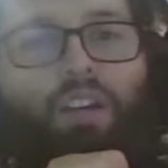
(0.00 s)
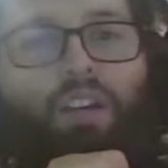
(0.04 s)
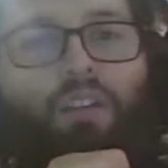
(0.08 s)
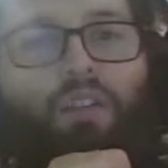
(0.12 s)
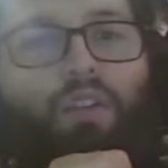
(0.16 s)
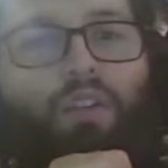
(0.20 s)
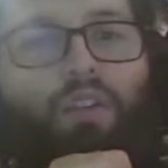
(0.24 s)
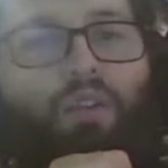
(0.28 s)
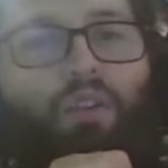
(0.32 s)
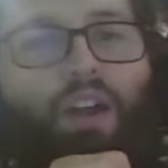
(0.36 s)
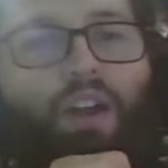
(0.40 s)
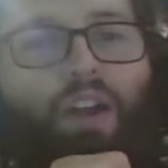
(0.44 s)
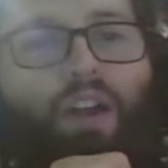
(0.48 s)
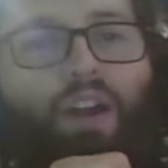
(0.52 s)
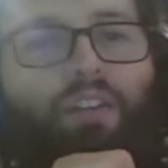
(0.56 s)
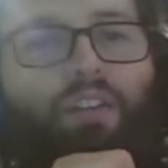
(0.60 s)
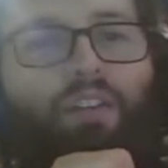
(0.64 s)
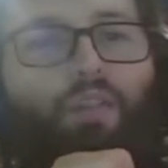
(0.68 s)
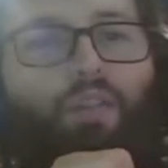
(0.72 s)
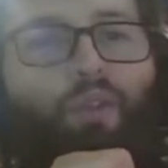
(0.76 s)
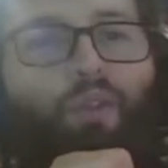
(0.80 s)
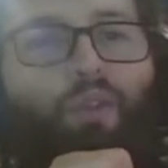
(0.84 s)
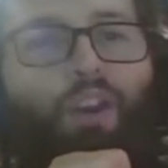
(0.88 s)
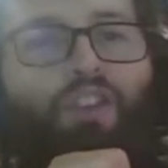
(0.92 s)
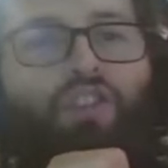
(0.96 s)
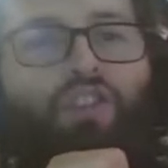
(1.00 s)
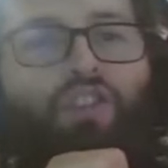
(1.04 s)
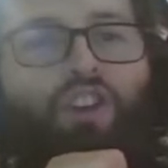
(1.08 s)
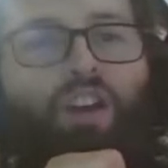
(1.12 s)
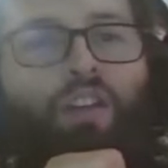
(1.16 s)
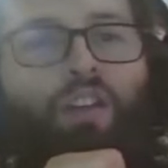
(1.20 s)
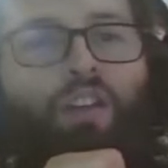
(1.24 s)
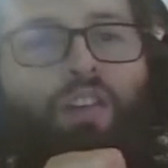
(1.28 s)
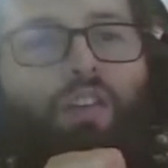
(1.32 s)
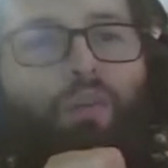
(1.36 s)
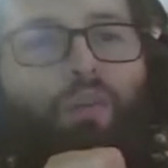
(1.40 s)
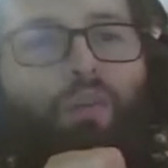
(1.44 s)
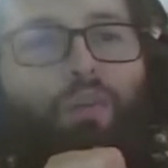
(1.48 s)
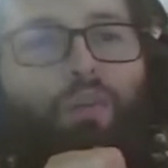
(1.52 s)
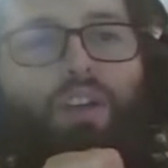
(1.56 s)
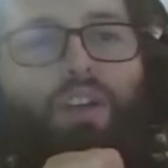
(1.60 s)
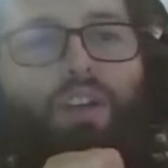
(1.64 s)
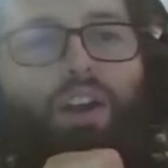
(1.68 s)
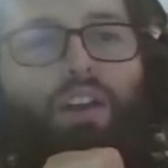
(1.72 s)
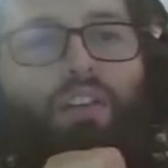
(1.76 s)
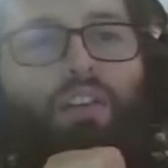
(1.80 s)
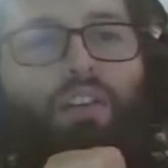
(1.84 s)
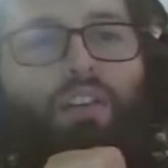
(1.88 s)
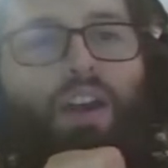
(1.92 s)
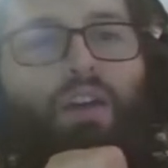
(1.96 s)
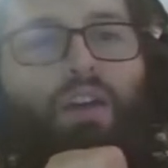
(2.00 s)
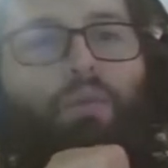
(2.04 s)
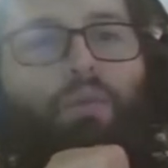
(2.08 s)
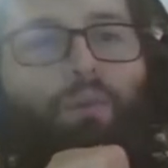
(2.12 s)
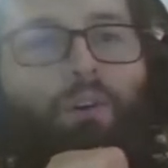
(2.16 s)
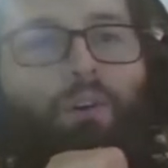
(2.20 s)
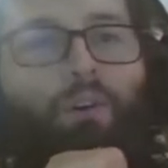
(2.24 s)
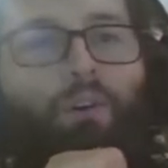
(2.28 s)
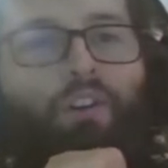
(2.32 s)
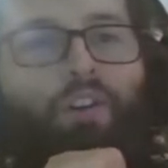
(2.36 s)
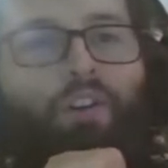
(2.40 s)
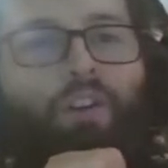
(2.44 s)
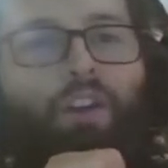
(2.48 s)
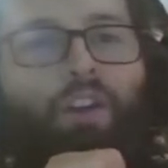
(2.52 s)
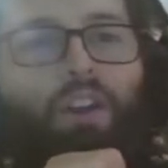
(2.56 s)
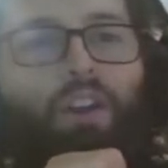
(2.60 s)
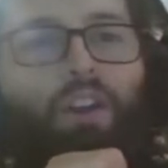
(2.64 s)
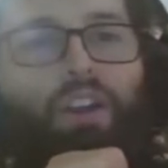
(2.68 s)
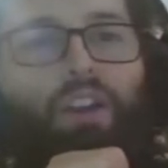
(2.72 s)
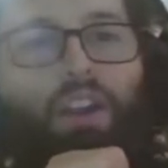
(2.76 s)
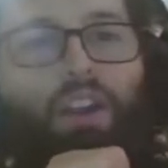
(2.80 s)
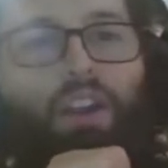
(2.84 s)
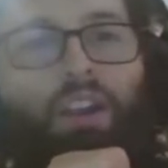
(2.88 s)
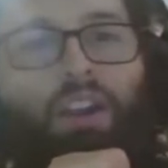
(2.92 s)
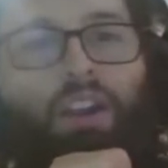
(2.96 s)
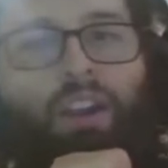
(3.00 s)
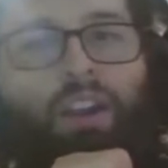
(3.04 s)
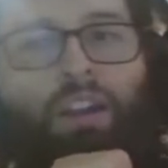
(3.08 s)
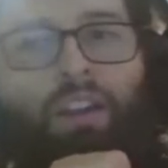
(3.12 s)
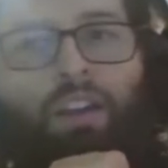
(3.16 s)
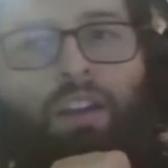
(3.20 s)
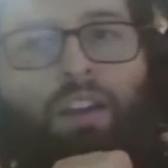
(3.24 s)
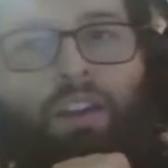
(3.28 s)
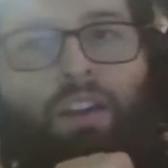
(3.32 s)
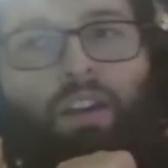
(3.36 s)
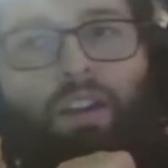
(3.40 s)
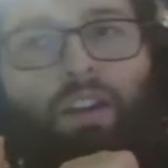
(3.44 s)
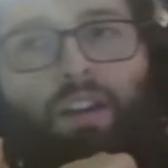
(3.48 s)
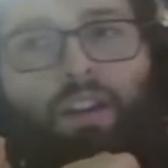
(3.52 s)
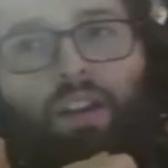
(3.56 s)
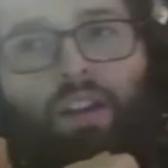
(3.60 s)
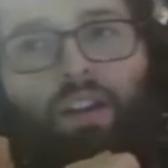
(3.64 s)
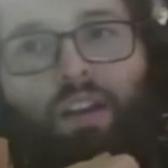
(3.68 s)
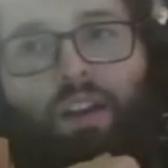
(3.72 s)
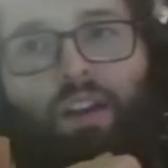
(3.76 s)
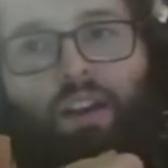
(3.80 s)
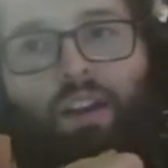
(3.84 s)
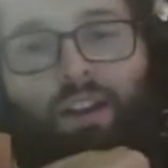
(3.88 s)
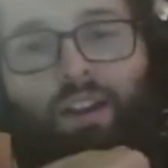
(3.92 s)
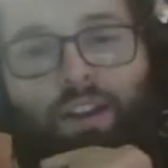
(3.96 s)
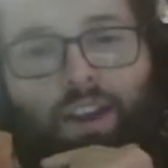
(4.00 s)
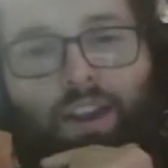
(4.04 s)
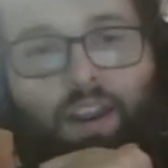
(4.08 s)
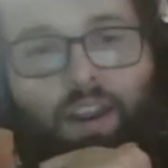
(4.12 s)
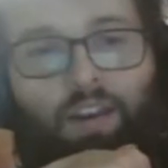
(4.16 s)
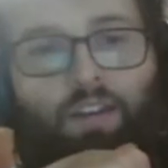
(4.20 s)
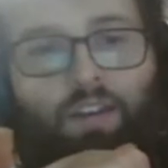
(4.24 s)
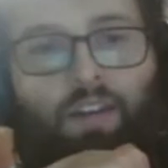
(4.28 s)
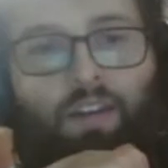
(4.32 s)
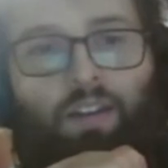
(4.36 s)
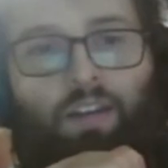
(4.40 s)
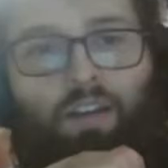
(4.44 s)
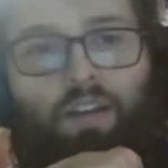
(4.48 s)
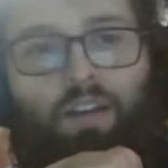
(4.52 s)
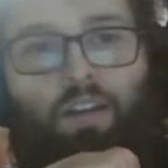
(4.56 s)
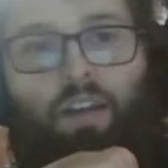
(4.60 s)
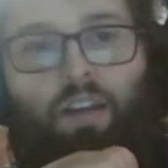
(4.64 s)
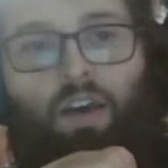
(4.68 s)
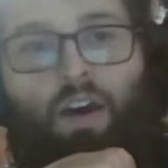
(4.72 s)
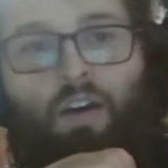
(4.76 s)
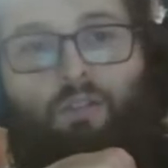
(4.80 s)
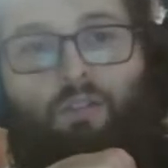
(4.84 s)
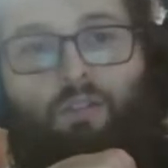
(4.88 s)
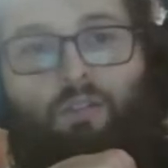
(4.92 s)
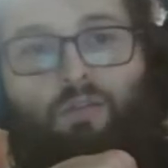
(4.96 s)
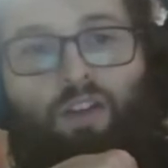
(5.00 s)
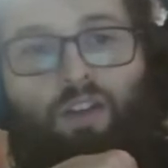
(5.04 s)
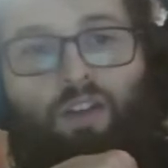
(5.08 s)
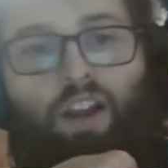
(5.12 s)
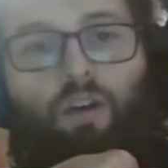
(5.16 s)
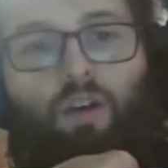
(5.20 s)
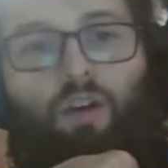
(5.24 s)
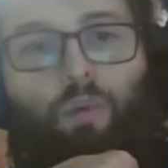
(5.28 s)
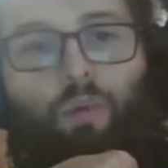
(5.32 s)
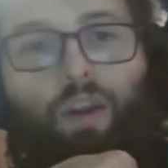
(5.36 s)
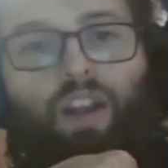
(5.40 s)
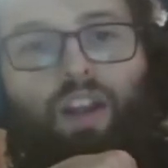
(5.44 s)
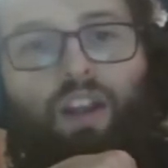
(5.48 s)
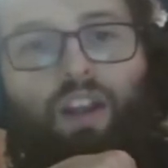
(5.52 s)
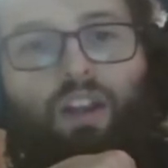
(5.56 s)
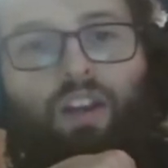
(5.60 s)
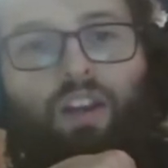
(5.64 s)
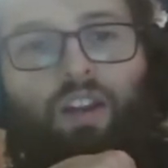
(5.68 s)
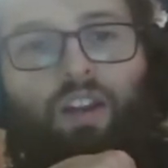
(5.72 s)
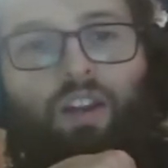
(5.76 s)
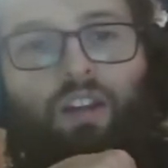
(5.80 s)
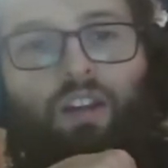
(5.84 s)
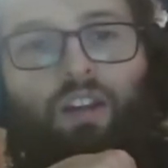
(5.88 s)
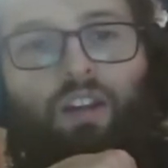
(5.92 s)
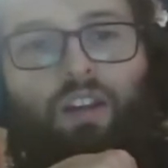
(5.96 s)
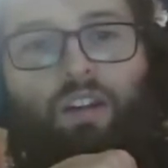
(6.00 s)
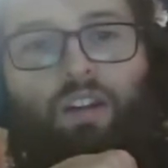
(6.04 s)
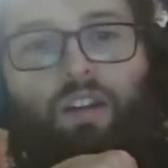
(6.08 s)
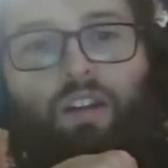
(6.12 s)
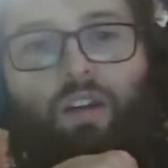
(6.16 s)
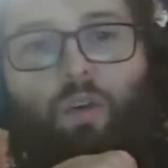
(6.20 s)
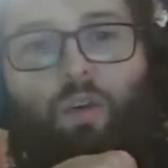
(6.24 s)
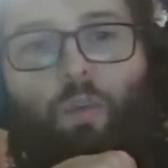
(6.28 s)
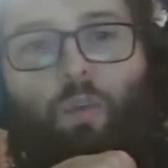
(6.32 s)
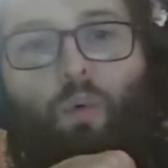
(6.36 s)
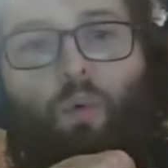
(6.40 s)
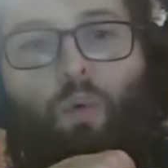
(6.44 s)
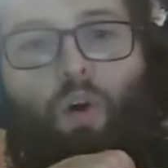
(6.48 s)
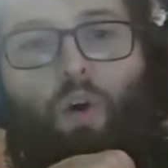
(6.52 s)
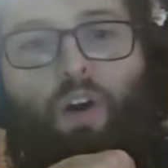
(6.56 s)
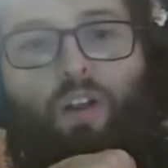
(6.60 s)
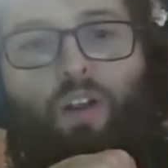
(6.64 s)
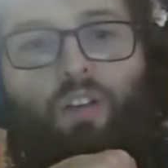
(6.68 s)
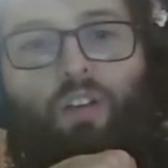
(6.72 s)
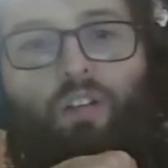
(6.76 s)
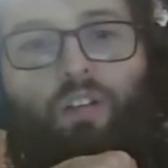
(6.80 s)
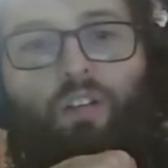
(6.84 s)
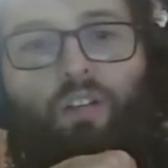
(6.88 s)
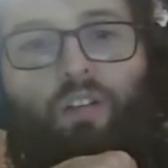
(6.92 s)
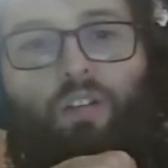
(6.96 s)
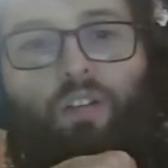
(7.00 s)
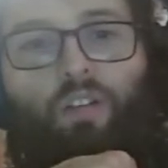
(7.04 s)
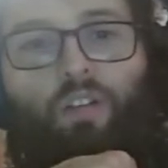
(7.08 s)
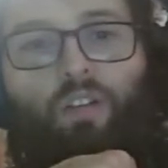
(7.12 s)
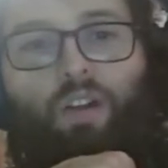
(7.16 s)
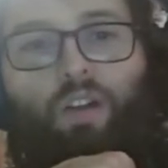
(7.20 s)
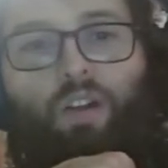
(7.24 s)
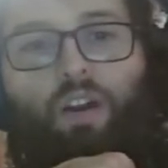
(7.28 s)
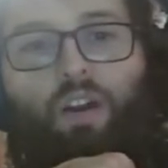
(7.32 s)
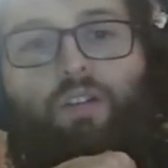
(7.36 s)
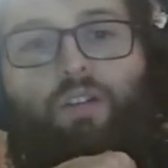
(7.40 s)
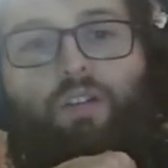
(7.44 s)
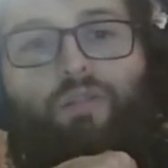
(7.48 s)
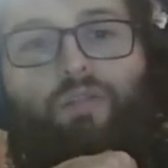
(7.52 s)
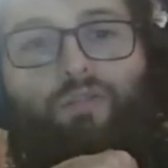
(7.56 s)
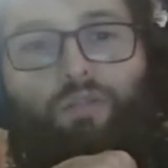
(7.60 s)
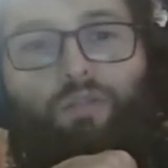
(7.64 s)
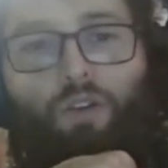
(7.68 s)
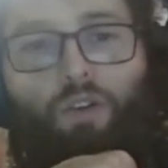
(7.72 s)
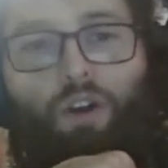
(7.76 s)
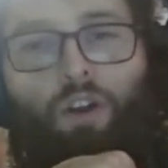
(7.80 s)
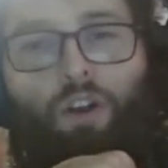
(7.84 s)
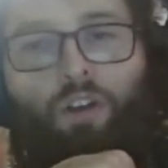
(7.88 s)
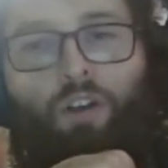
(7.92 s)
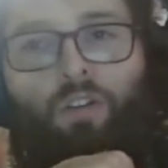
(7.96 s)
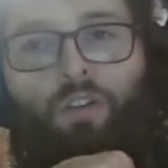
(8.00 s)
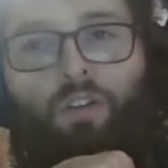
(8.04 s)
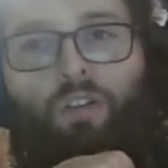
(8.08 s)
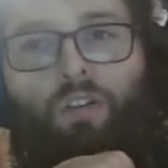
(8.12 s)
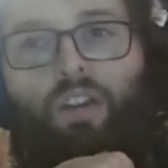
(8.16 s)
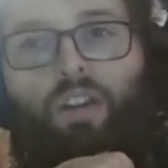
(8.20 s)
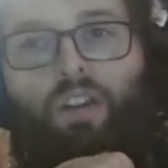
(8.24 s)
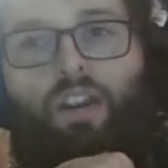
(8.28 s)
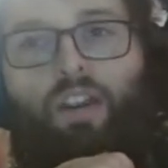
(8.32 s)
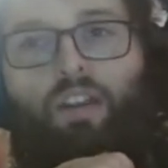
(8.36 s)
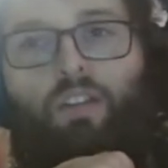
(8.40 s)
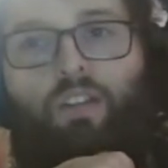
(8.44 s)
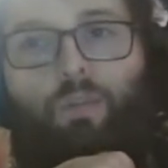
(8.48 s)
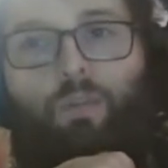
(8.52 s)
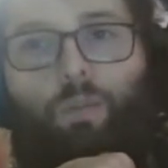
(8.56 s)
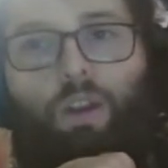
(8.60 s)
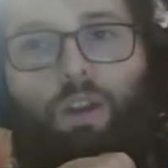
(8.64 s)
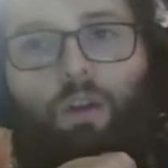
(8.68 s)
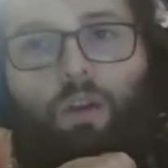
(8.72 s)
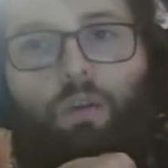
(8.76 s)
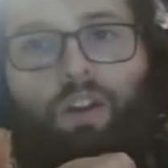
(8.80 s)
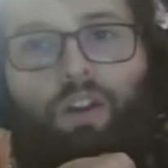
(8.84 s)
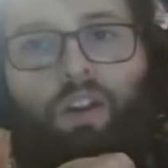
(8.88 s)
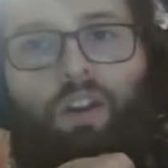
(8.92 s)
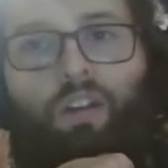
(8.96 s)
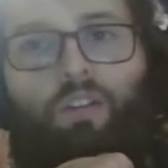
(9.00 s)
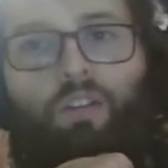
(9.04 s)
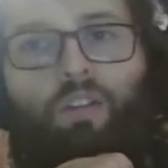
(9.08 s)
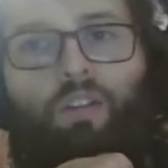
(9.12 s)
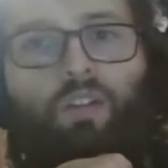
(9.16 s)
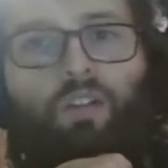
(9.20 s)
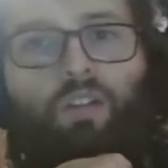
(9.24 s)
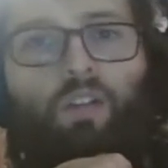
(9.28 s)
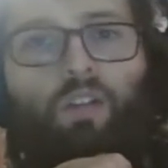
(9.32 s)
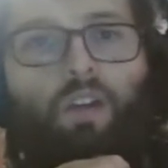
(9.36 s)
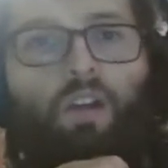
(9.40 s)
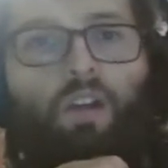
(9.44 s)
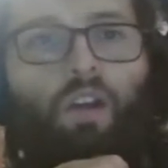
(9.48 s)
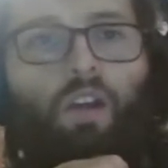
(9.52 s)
If you like the franchise, you will like that one. And again, Final Reckoning was a fun experience.